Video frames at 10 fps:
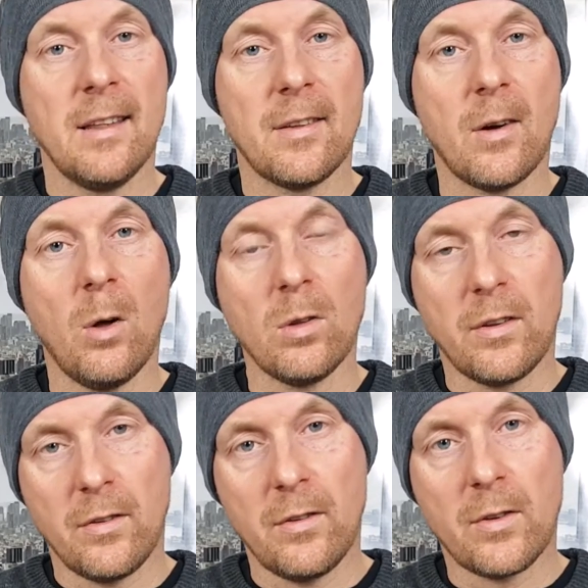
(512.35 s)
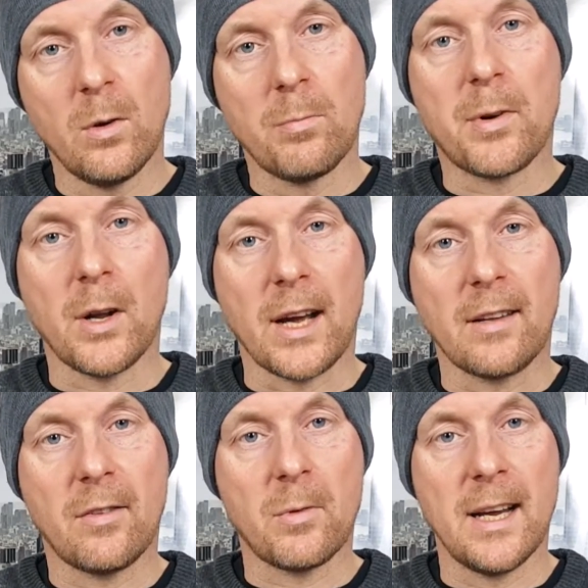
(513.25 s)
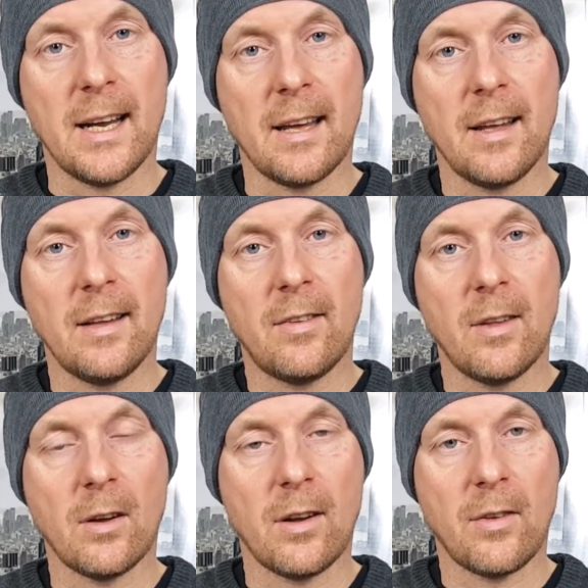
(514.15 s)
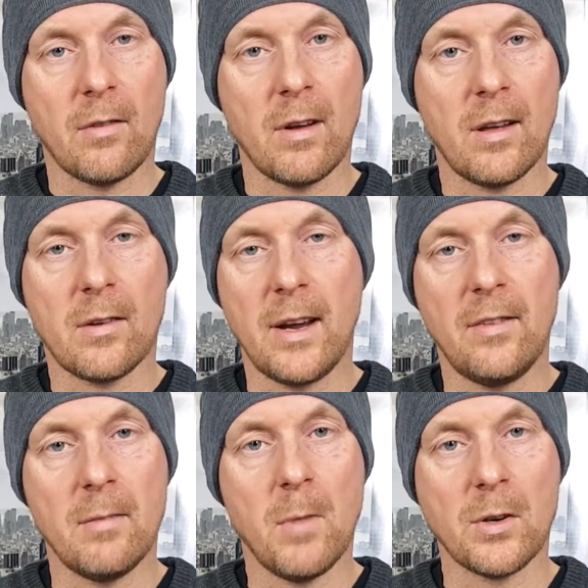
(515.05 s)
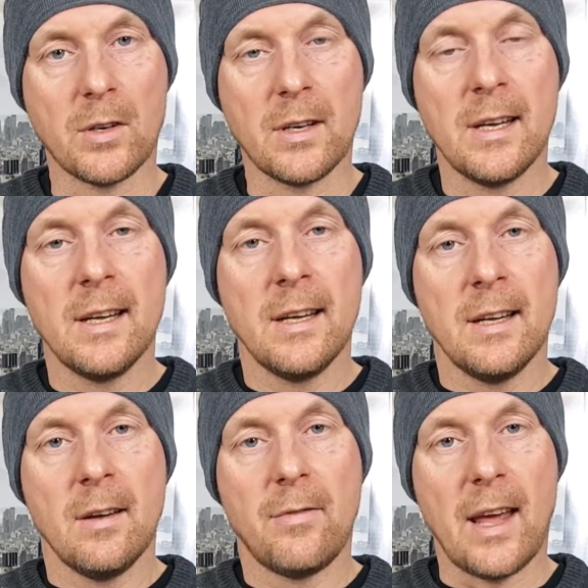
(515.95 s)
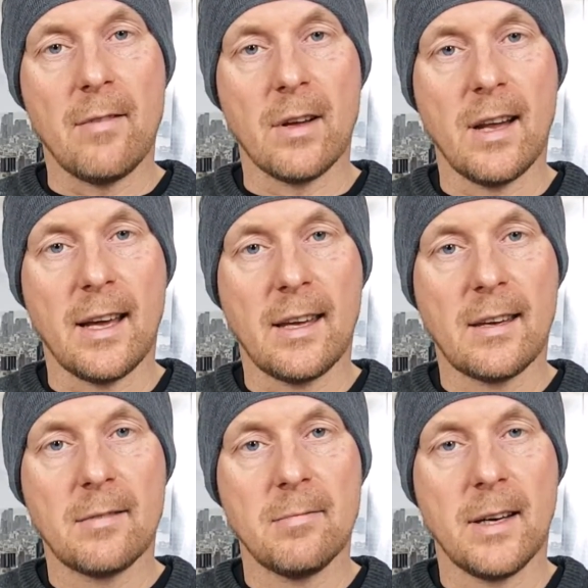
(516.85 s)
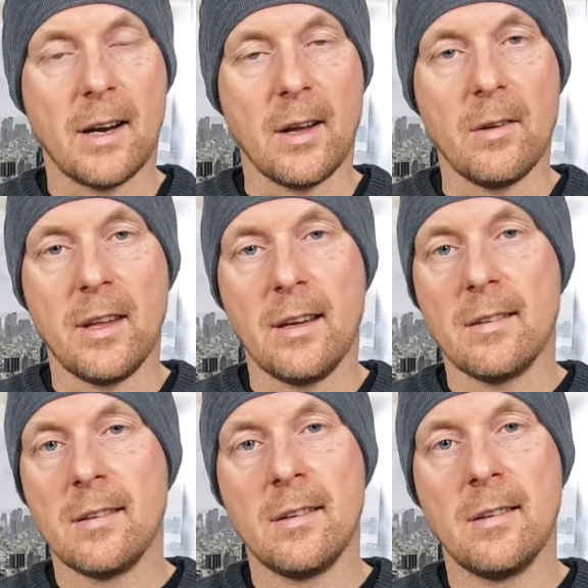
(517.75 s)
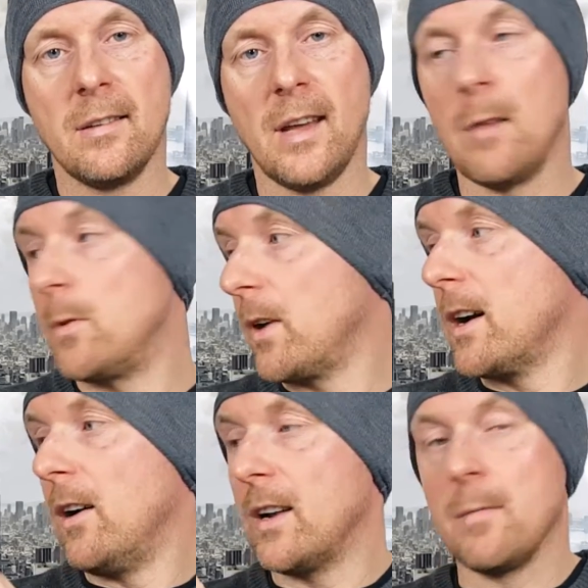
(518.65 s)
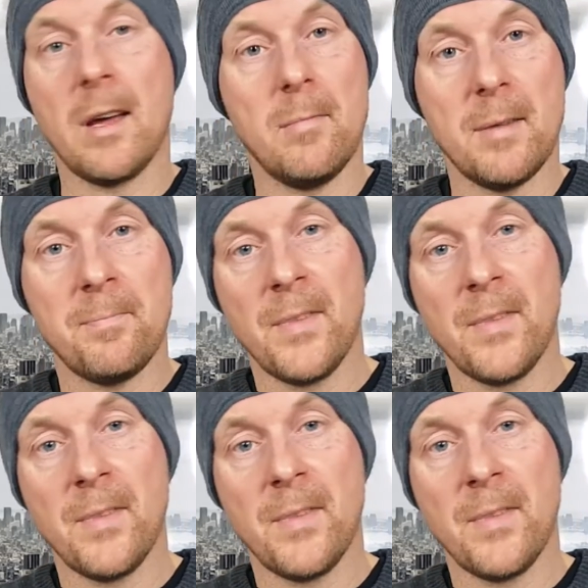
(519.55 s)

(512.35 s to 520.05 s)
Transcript: They're old school products, really. It's not a sort of a crazy modern flavor like, I don't know, the Americana maybe.